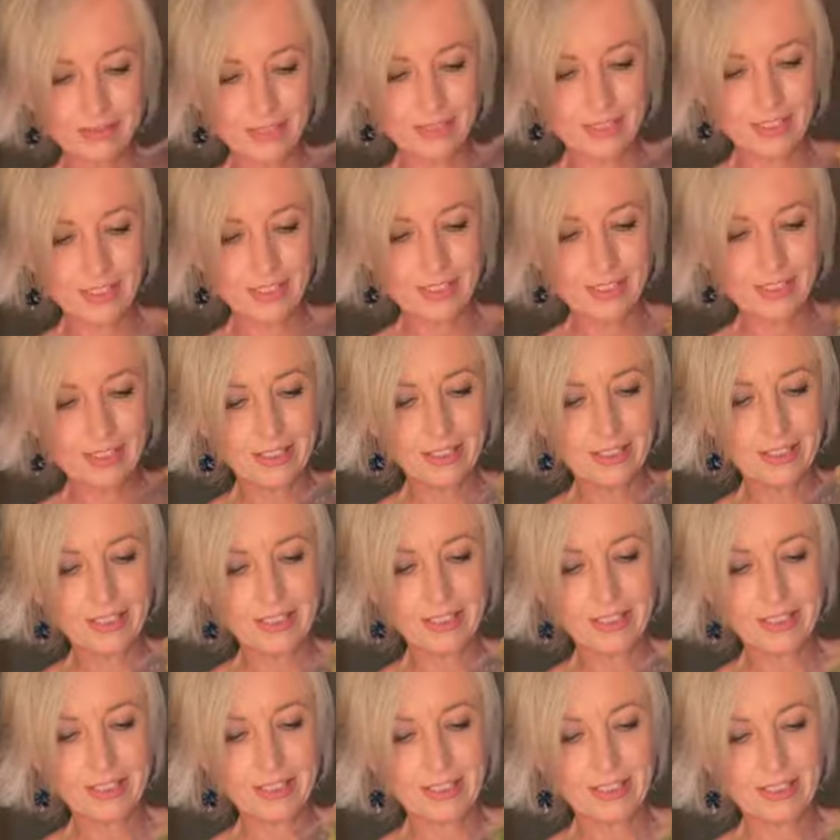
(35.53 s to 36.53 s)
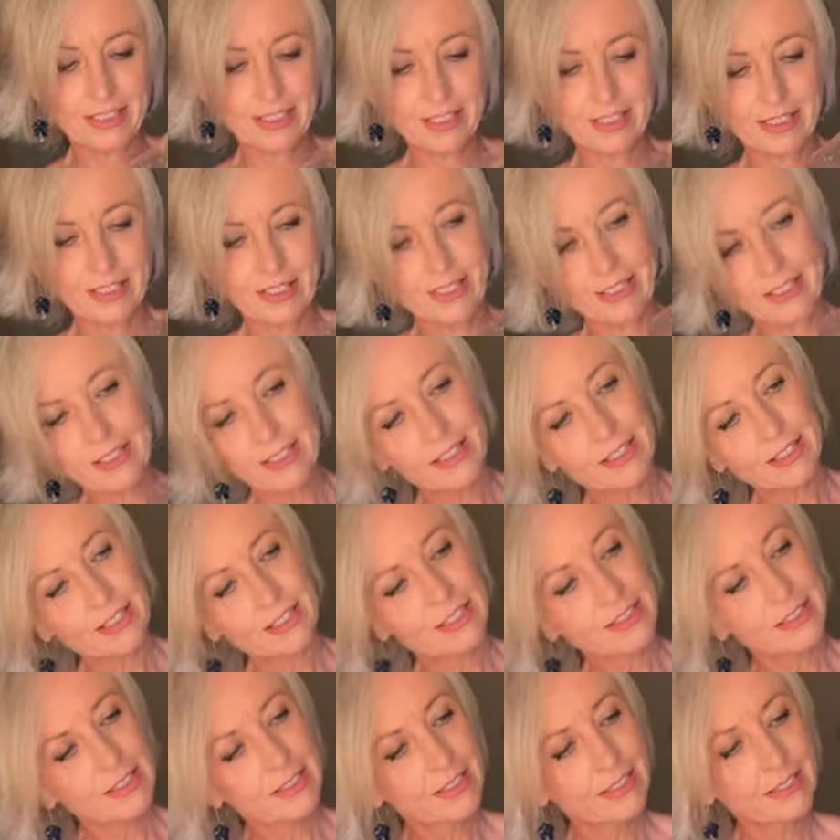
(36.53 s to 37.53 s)
a pulp and add that
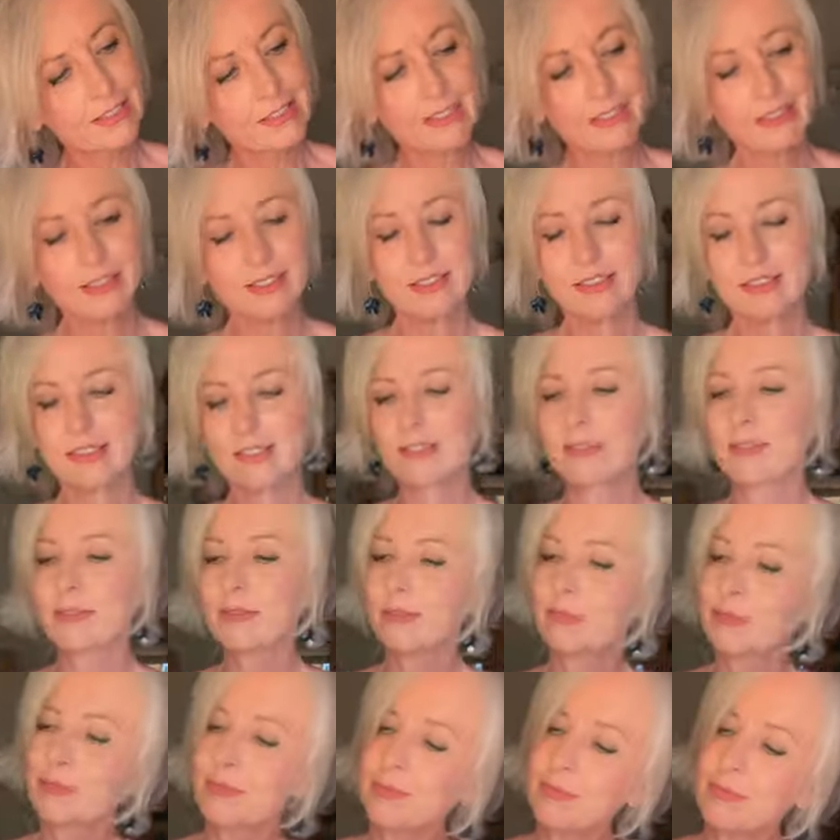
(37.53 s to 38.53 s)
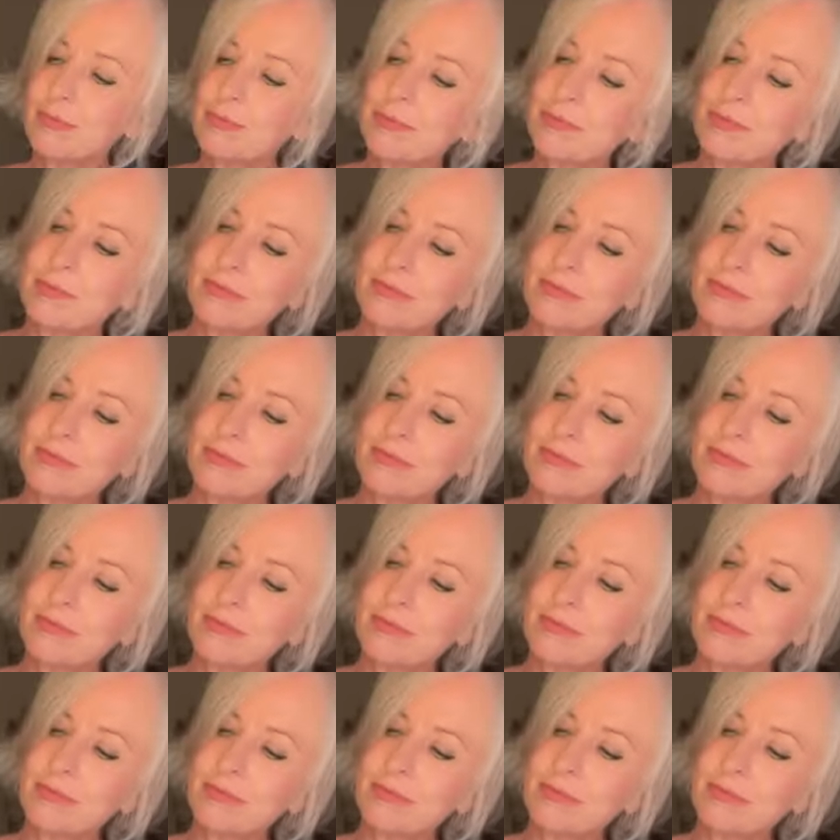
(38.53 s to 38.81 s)
directly into the food. I'm not